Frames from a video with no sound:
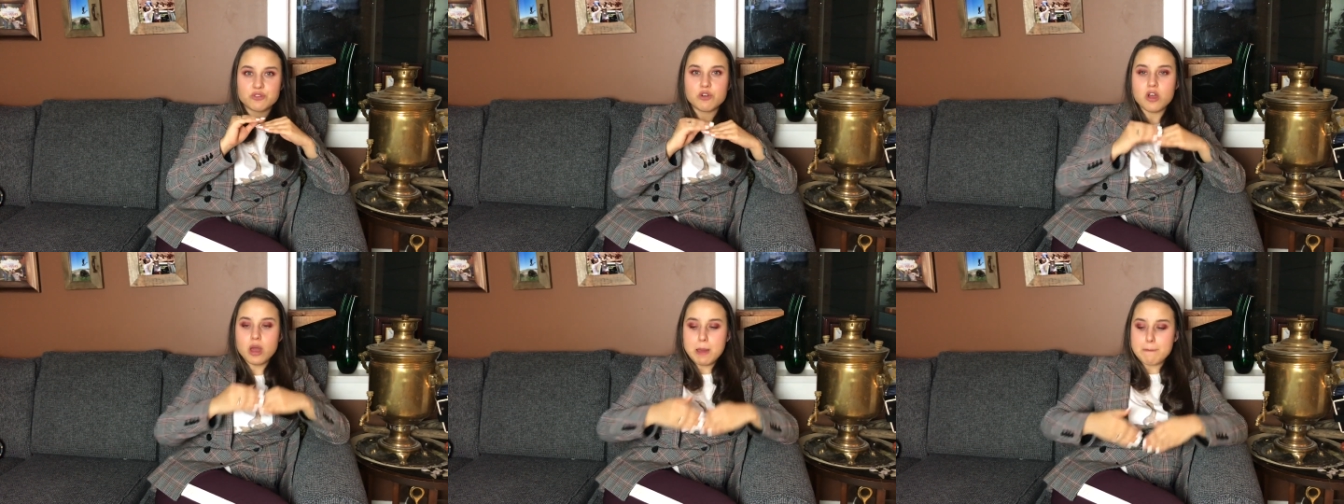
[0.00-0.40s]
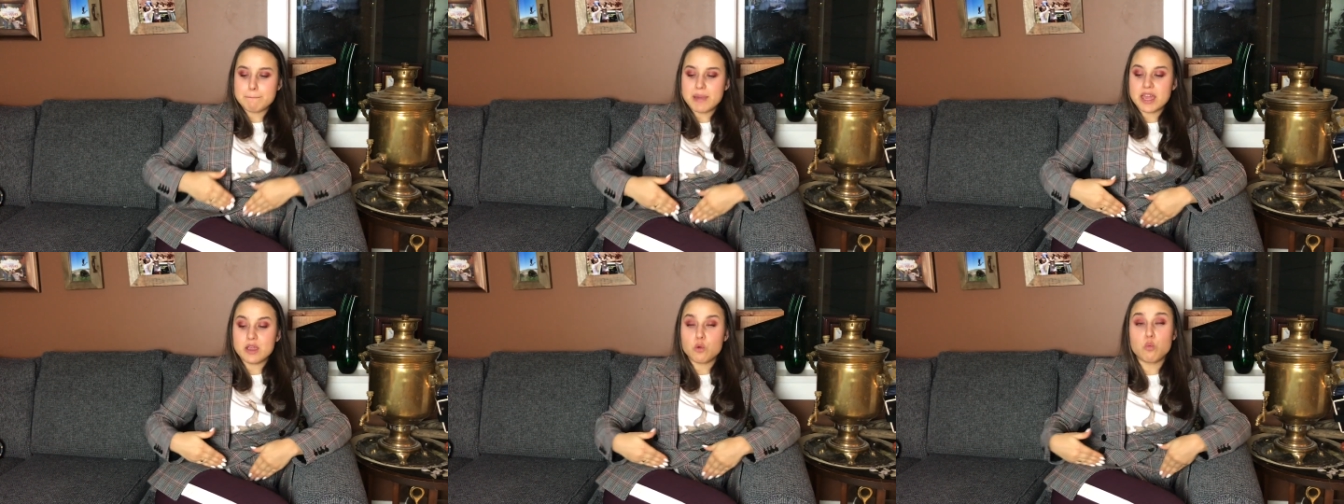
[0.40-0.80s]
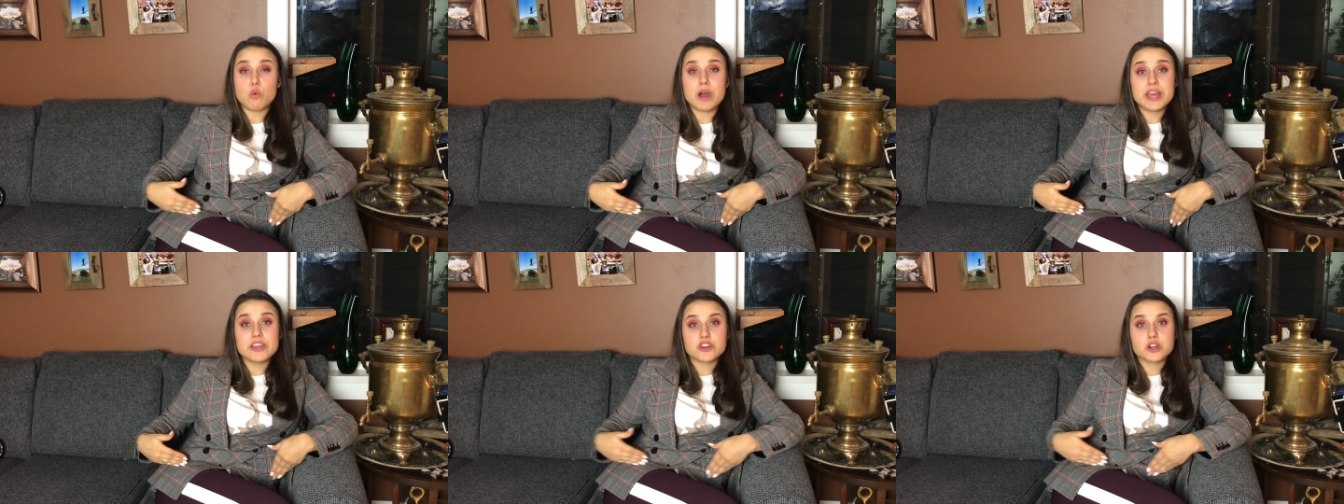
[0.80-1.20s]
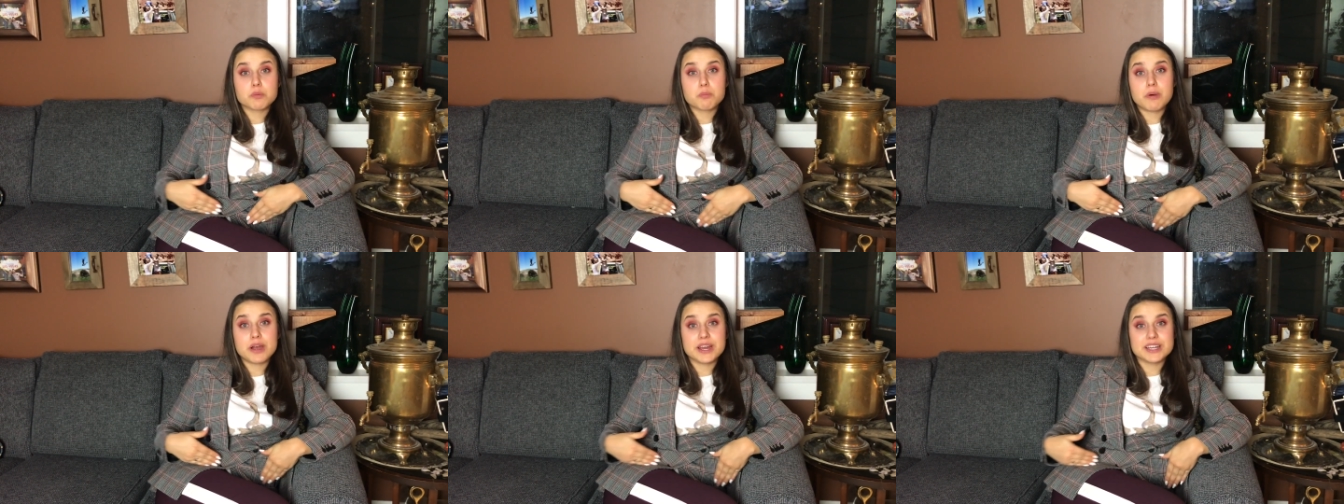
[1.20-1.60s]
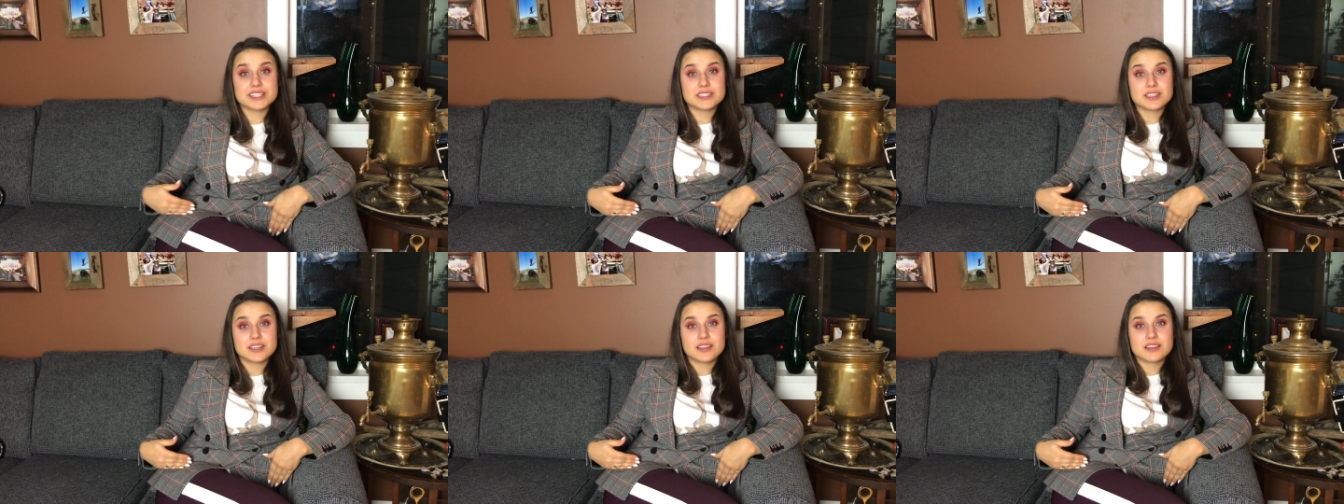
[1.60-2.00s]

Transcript: of my wider part,